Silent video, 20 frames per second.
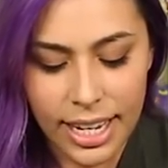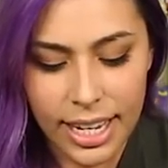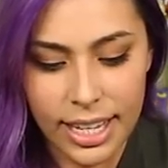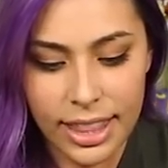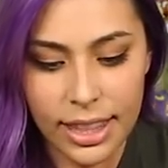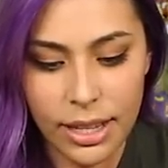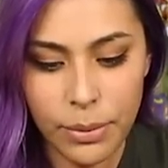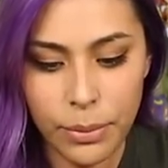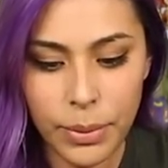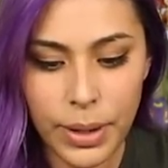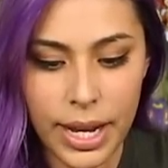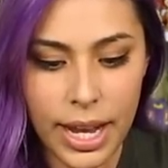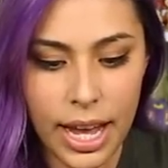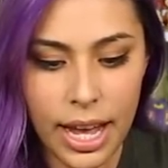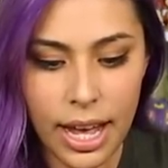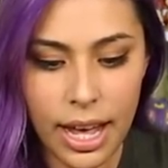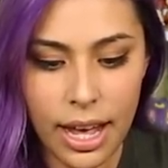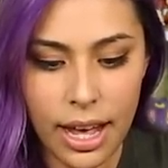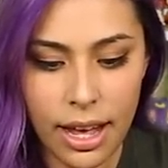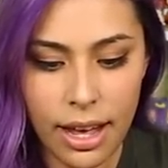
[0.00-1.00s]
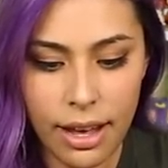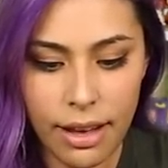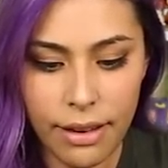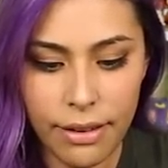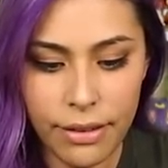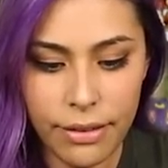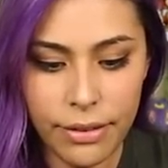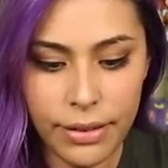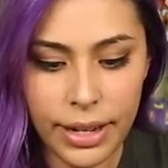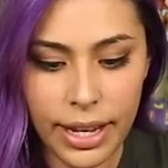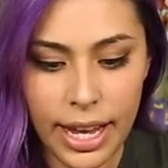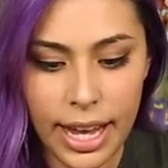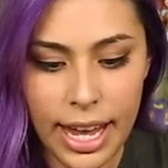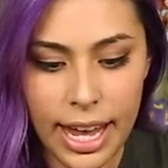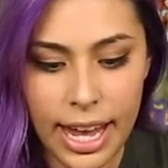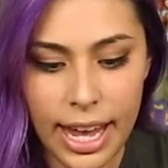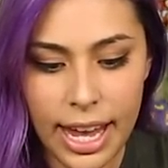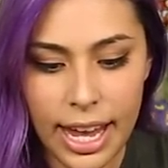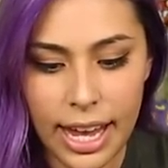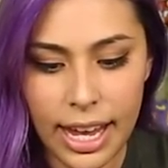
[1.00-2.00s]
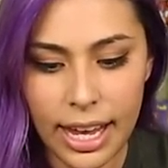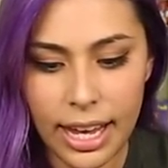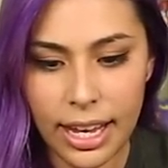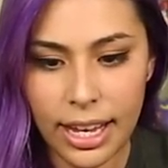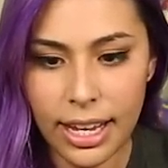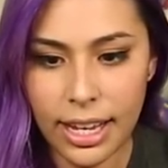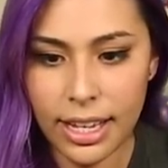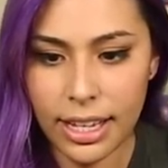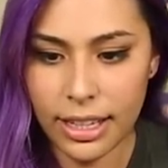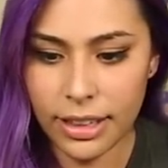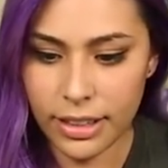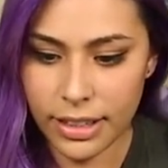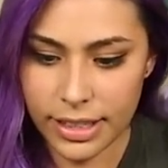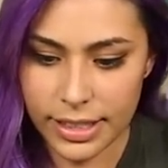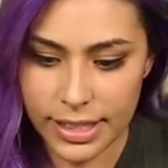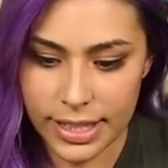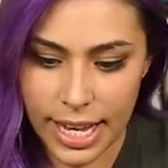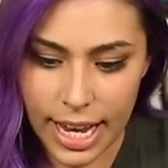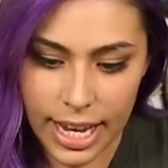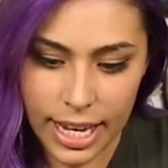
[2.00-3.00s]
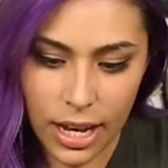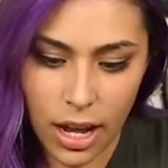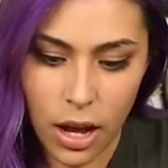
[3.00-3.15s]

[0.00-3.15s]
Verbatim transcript: And then we have a, looks like,